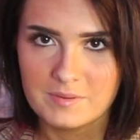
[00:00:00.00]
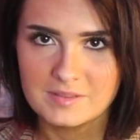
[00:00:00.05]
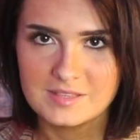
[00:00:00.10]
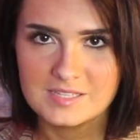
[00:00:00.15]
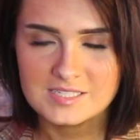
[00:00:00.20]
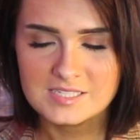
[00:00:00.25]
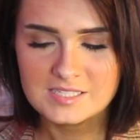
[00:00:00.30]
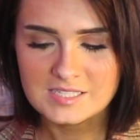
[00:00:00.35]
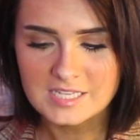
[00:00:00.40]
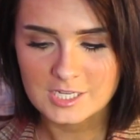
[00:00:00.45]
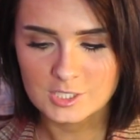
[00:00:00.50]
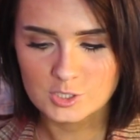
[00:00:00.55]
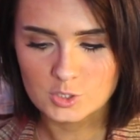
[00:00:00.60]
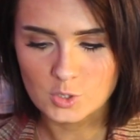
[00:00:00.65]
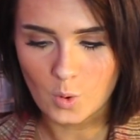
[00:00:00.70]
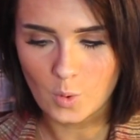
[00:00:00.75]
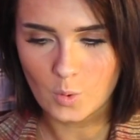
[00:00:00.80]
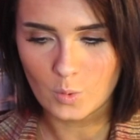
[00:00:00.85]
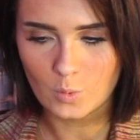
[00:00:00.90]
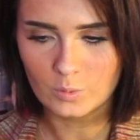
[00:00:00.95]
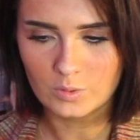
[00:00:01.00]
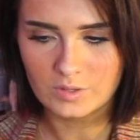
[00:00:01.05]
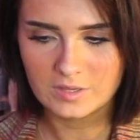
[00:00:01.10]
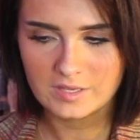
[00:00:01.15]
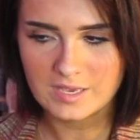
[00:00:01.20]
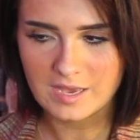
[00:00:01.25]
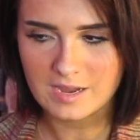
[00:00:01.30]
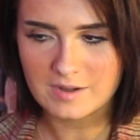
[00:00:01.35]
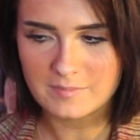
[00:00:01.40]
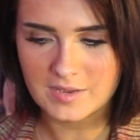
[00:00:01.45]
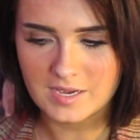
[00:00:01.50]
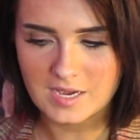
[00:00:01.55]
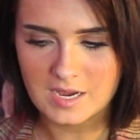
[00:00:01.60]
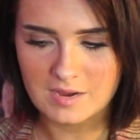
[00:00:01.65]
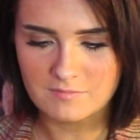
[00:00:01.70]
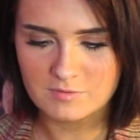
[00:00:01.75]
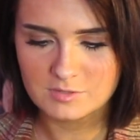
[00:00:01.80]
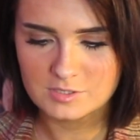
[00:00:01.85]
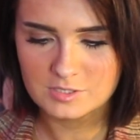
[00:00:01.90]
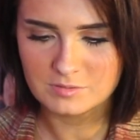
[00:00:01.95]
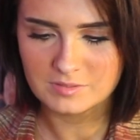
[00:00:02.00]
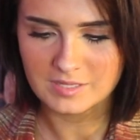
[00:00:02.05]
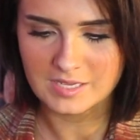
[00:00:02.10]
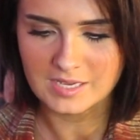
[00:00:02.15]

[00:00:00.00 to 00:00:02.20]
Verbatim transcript: But this is like totally out of my comfort zone.